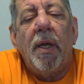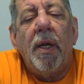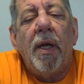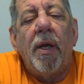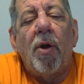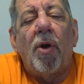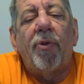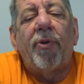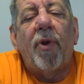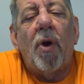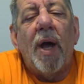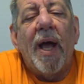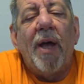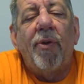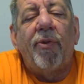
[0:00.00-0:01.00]
It also
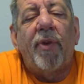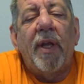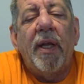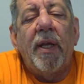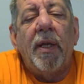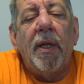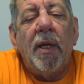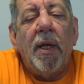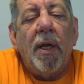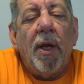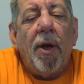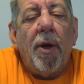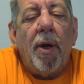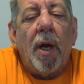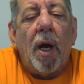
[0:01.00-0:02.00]
has the
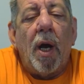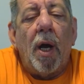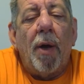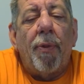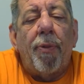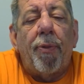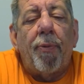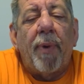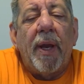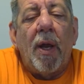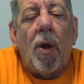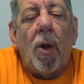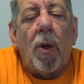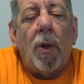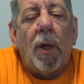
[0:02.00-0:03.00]

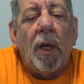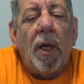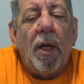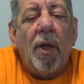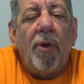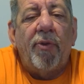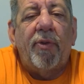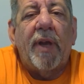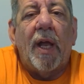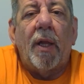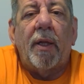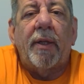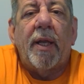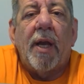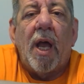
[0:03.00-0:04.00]
3-hole
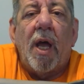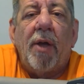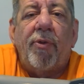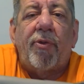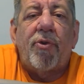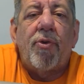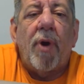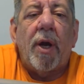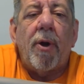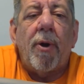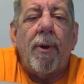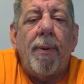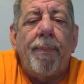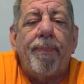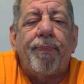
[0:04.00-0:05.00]
skeletonized
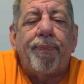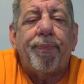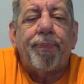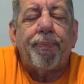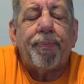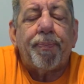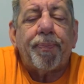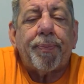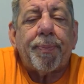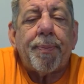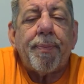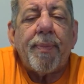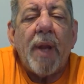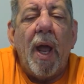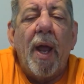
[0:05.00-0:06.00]
trigger,
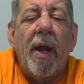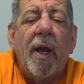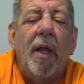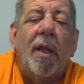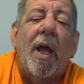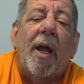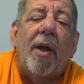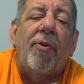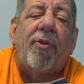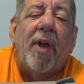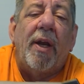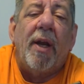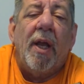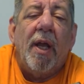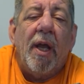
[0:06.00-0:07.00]
and like I
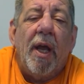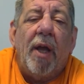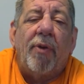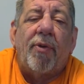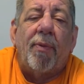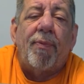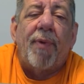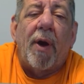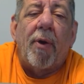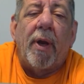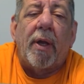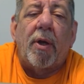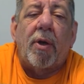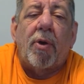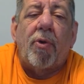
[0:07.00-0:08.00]
said, it's a very
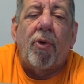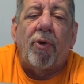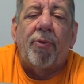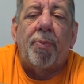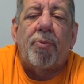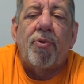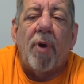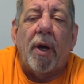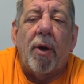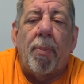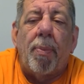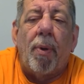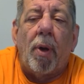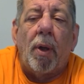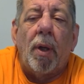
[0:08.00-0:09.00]
crisp
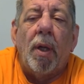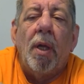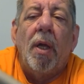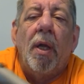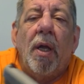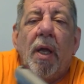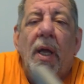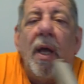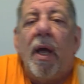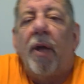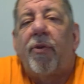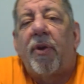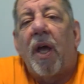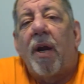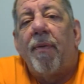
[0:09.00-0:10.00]
trigger pull.
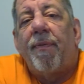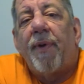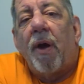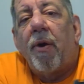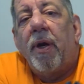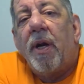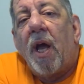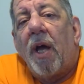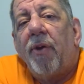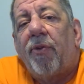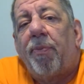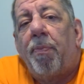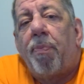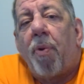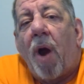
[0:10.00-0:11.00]
It's got a very nice
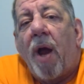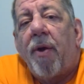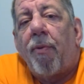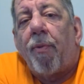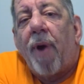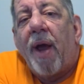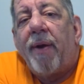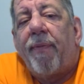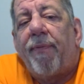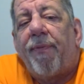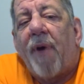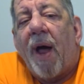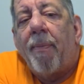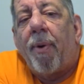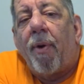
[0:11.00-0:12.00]
bright red
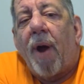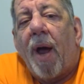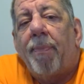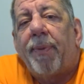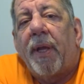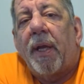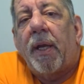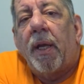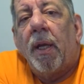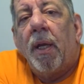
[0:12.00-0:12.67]
fiber optic